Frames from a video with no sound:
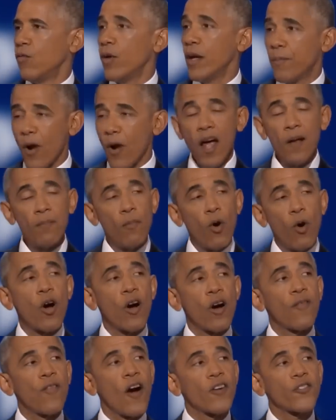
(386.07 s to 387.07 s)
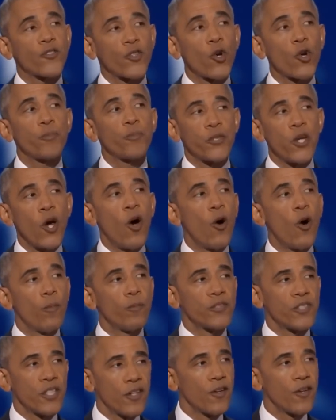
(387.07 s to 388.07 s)
We brought more of our troops
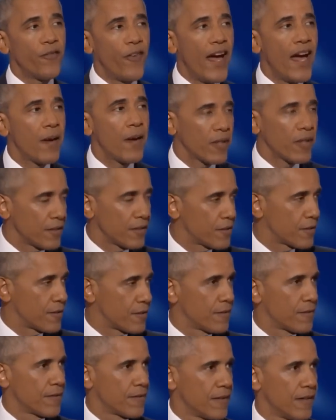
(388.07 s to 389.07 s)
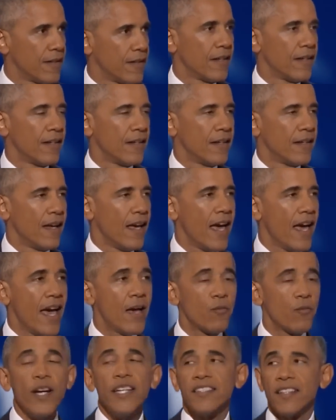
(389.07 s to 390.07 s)
home to their families.
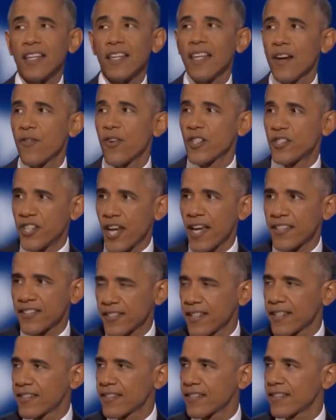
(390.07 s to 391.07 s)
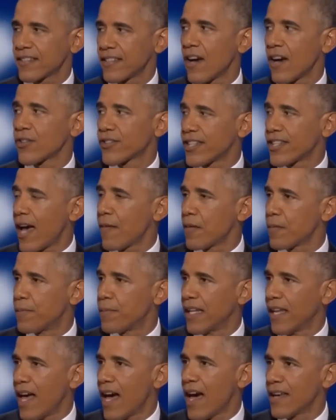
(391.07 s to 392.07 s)
And we delivered justice to
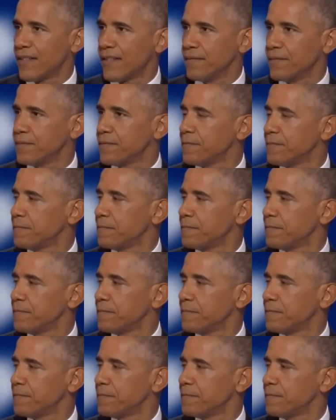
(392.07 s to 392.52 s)
Osama bin Laden.